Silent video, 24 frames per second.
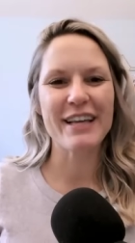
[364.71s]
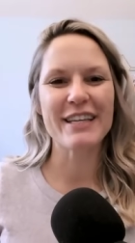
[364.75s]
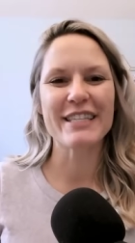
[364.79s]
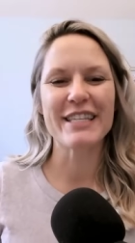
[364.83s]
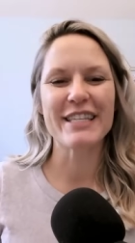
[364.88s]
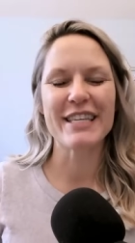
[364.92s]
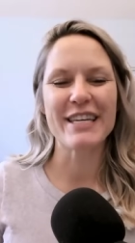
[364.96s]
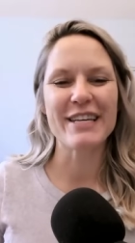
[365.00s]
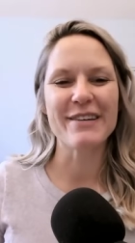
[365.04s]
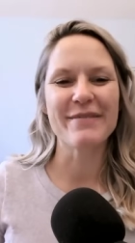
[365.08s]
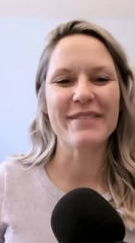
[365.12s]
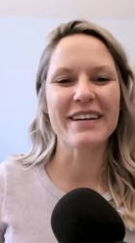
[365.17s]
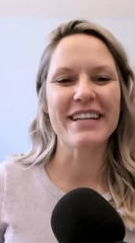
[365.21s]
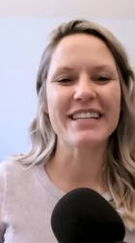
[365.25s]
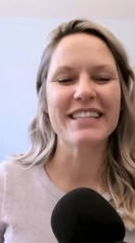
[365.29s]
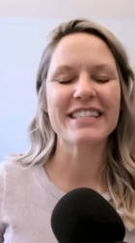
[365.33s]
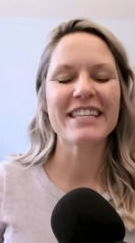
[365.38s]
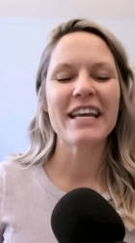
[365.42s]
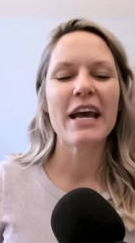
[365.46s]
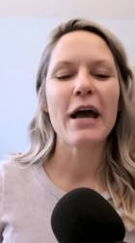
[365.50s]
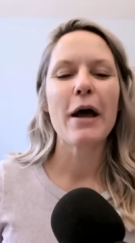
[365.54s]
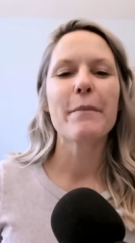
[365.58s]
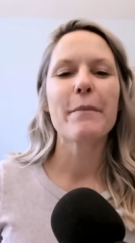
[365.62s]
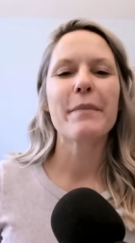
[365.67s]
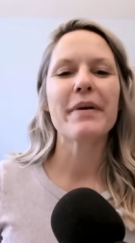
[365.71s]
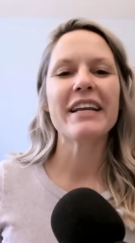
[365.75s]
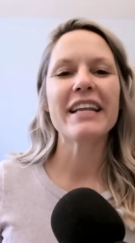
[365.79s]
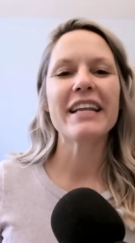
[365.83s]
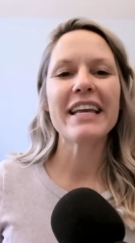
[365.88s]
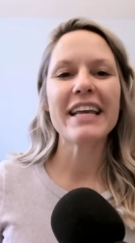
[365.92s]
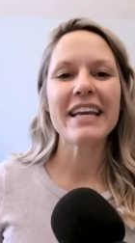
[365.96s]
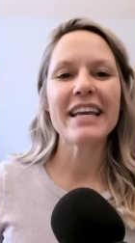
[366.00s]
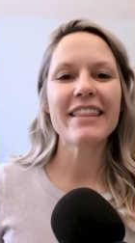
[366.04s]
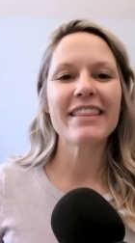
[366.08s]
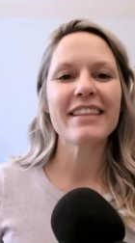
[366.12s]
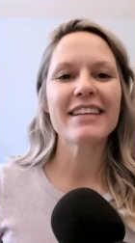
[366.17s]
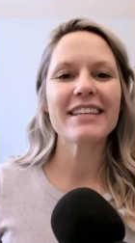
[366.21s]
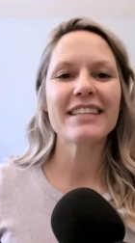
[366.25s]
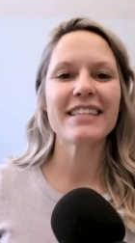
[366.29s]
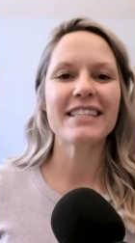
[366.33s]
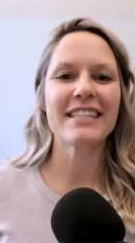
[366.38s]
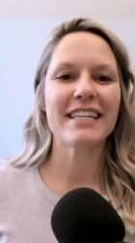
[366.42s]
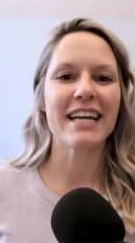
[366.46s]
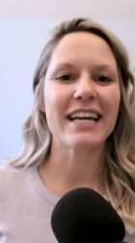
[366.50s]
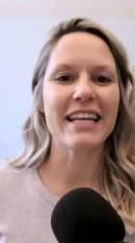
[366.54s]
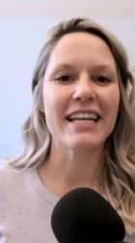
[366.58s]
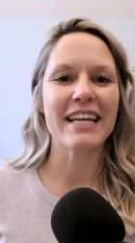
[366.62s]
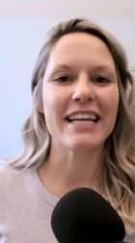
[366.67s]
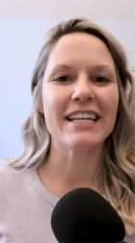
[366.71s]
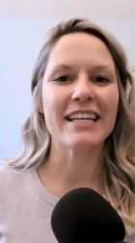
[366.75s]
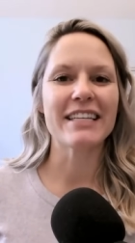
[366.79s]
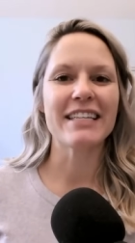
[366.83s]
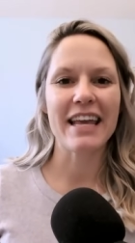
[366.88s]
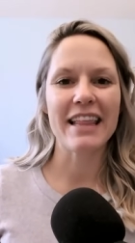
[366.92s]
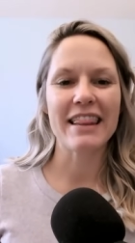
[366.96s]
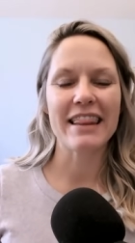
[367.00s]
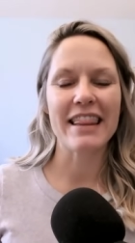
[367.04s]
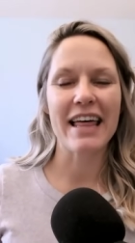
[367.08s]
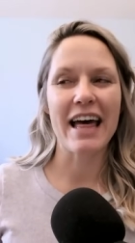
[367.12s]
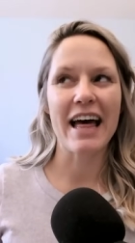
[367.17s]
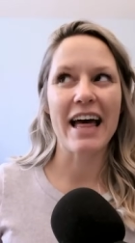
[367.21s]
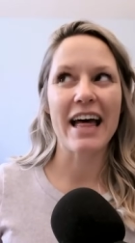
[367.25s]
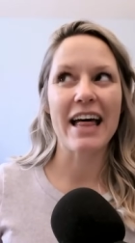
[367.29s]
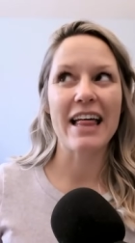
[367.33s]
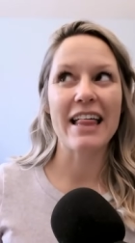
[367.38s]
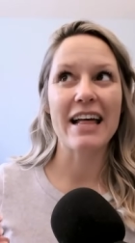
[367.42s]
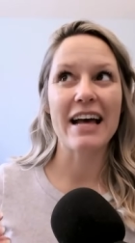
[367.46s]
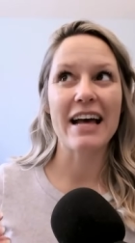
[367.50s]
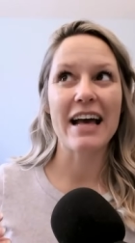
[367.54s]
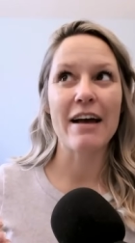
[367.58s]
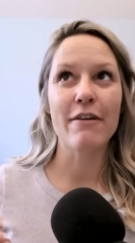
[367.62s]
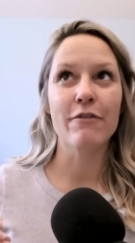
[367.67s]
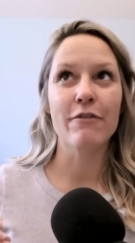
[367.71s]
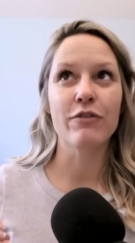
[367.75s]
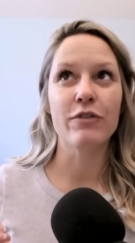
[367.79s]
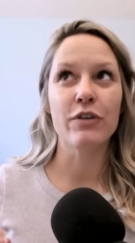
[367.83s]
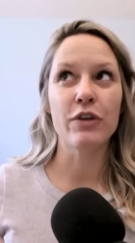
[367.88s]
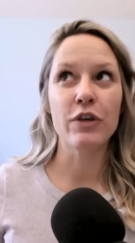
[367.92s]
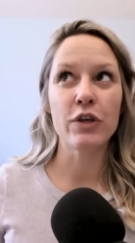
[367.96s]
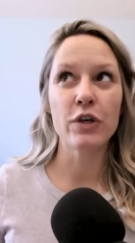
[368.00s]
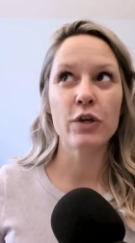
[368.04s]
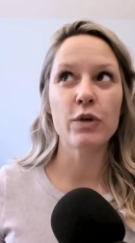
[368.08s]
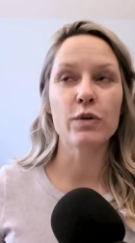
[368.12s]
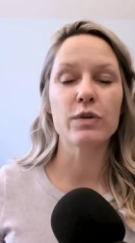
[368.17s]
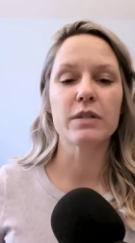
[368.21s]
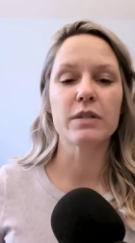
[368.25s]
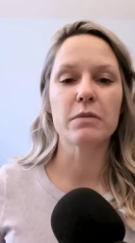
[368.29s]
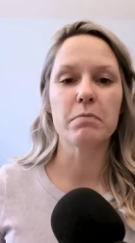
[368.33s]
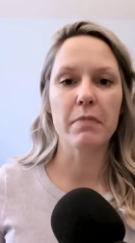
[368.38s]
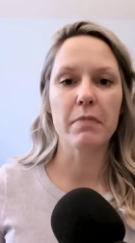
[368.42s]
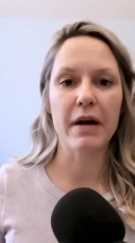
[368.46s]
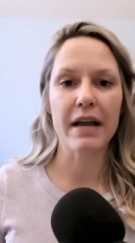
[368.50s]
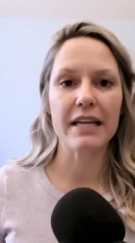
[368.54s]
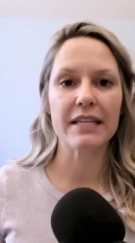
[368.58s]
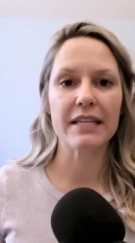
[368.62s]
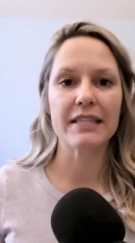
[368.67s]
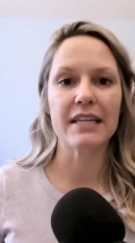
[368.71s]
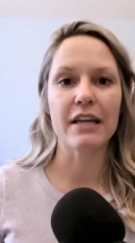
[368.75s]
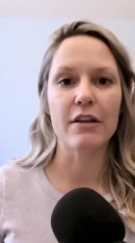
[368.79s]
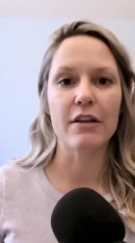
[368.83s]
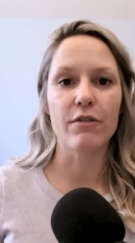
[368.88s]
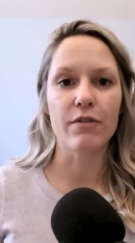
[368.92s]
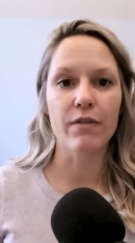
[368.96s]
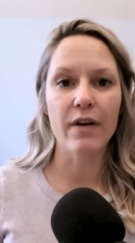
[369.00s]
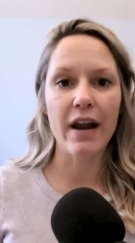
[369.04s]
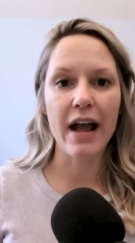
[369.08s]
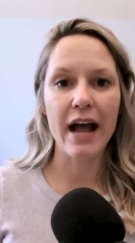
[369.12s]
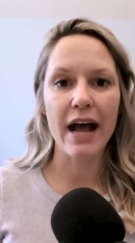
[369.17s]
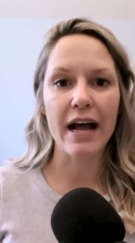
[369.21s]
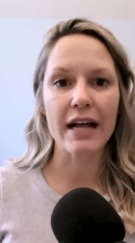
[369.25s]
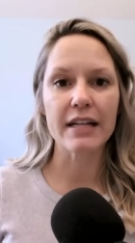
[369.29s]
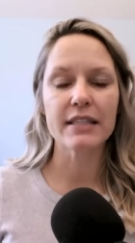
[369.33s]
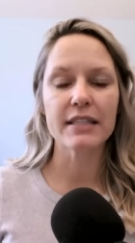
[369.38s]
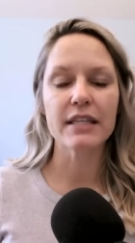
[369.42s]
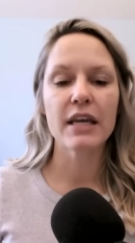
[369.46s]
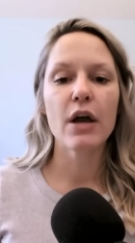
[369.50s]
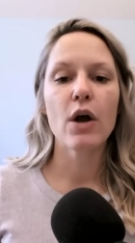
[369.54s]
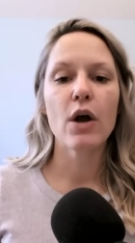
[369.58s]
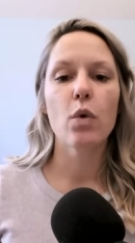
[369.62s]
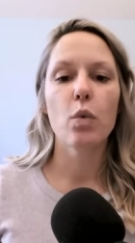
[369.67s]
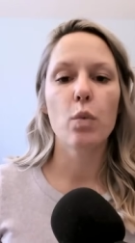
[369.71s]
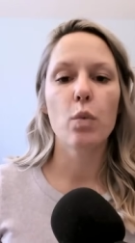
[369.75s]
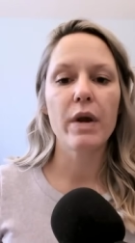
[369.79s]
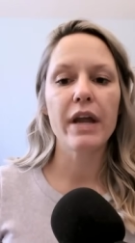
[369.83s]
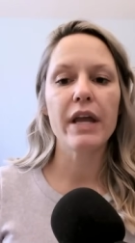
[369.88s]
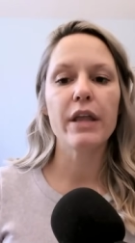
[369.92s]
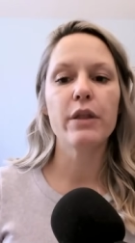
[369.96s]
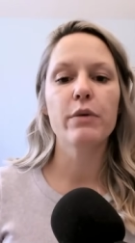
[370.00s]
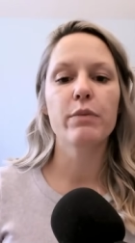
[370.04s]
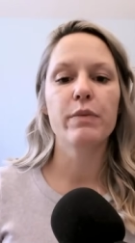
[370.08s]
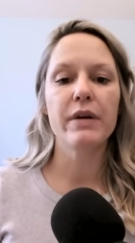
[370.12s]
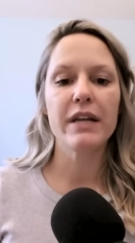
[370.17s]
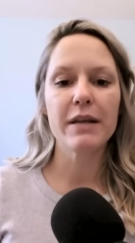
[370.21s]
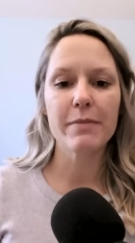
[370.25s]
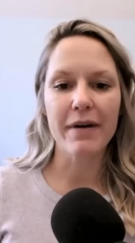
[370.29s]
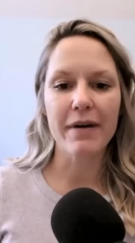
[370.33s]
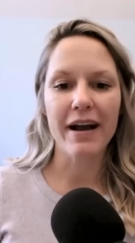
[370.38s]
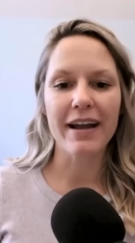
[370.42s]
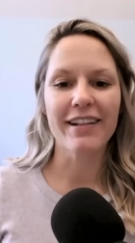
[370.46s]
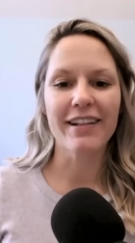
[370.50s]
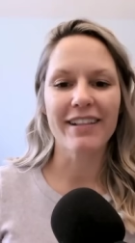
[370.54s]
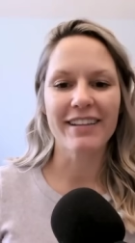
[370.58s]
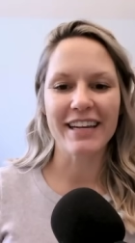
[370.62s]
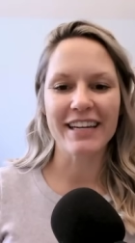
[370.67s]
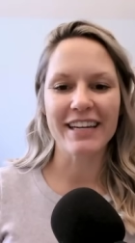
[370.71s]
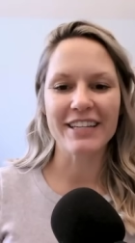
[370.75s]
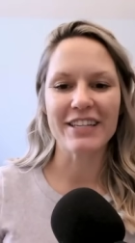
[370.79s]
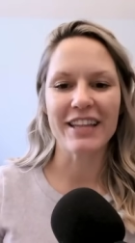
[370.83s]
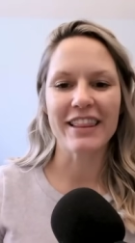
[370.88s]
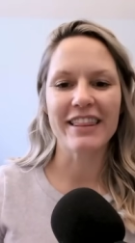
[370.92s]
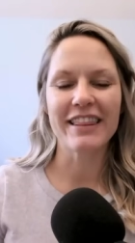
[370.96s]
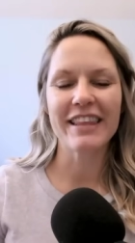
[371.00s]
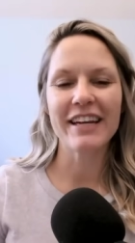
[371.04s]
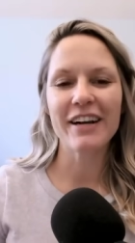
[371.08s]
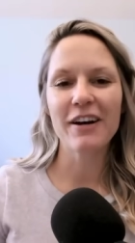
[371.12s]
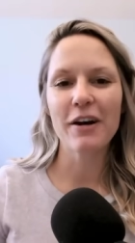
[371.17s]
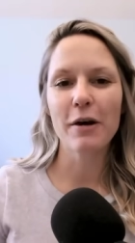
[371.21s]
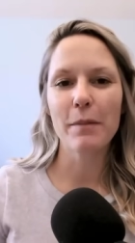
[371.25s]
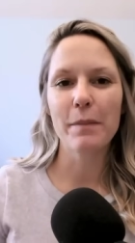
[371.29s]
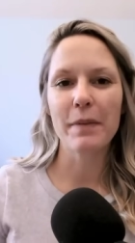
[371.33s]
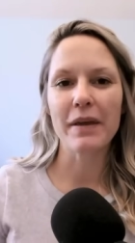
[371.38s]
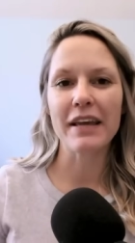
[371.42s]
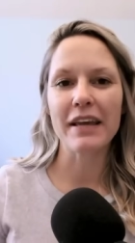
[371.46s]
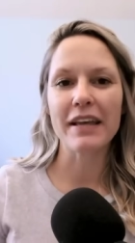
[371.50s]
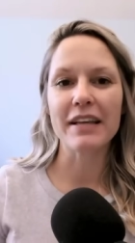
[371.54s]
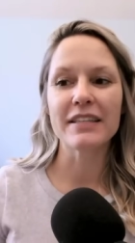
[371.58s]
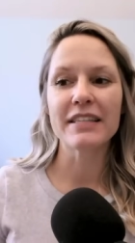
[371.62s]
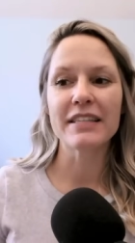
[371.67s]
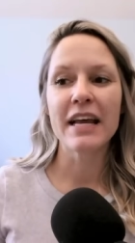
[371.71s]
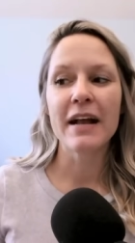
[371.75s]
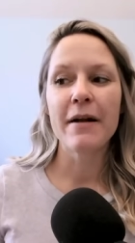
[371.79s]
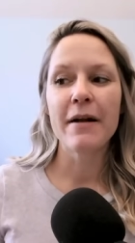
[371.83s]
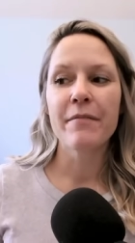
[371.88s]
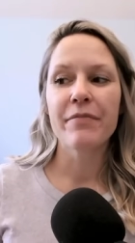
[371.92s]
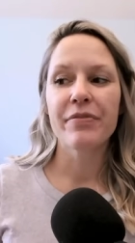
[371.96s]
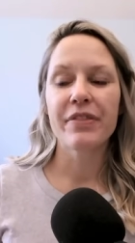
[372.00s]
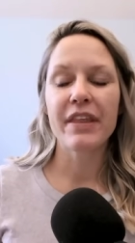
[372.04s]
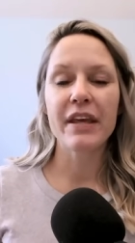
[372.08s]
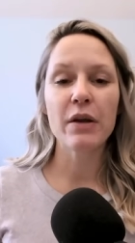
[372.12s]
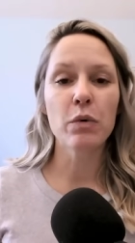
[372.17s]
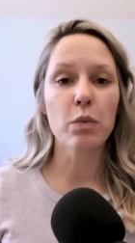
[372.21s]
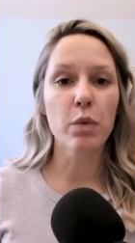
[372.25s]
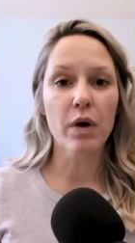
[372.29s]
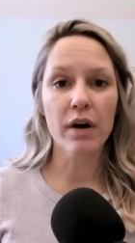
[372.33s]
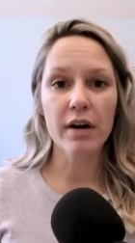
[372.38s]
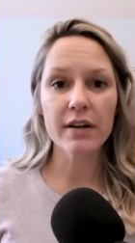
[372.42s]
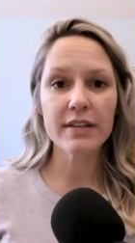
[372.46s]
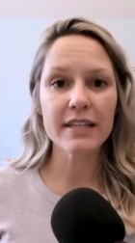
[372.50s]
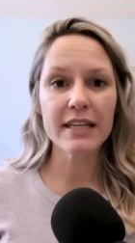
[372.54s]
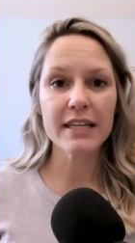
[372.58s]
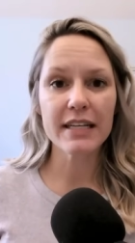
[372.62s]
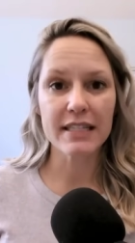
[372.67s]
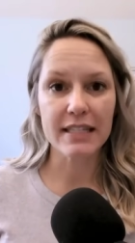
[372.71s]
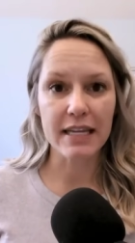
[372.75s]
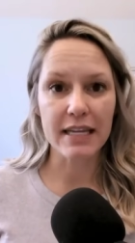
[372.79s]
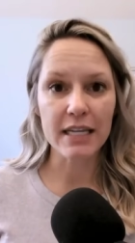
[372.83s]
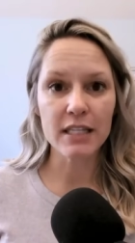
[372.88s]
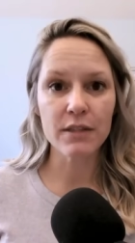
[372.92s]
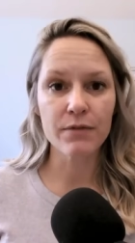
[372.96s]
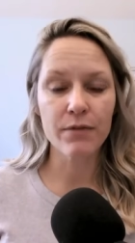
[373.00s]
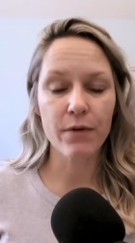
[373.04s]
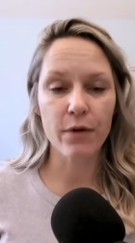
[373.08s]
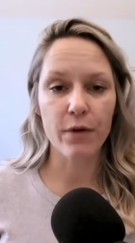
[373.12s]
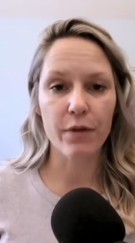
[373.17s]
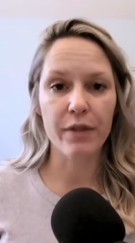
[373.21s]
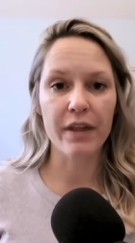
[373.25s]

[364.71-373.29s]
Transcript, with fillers: as humans, but in the studies that have used mice and rats with remyelination therapies, they were successful.